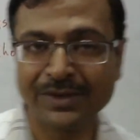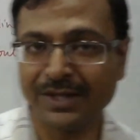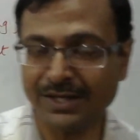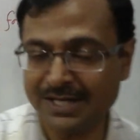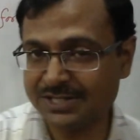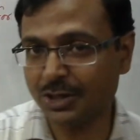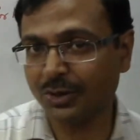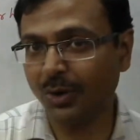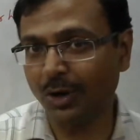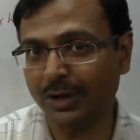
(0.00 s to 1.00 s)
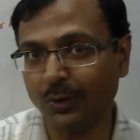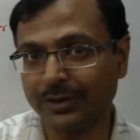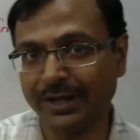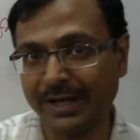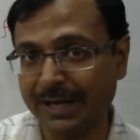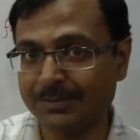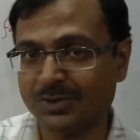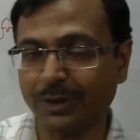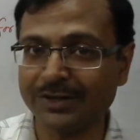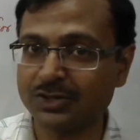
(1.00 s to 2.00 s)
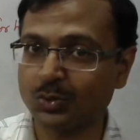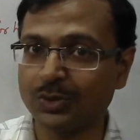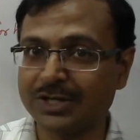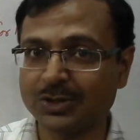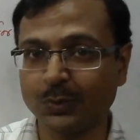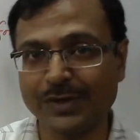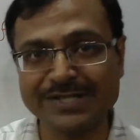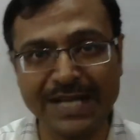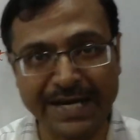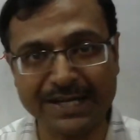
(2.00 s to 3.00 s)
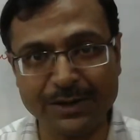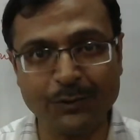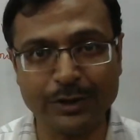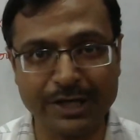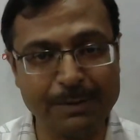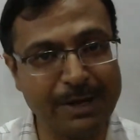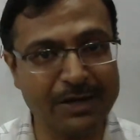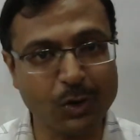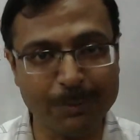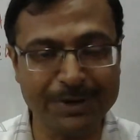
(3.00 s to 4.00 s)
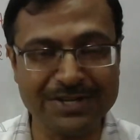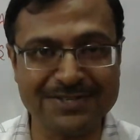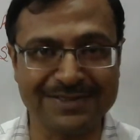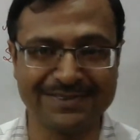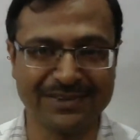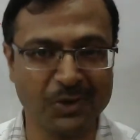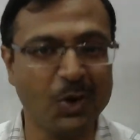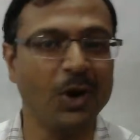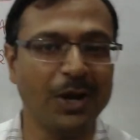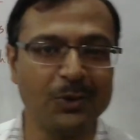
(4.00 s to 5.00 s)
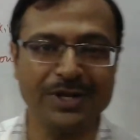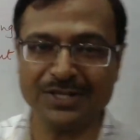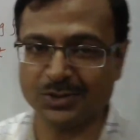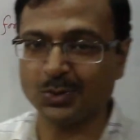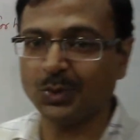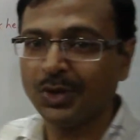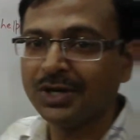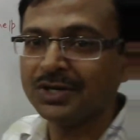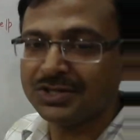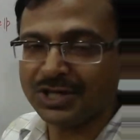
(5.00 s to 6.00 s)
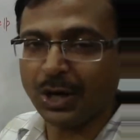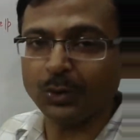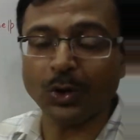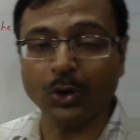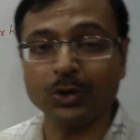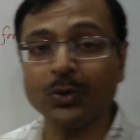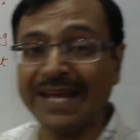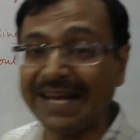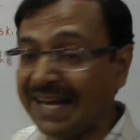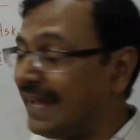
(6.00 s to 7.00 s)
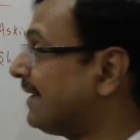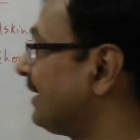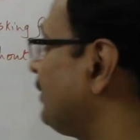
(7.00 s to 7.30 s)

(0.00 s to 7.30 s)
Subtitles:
The teacher called out the names of the students who were selected for the debate competition. Call out is to shout or to declare.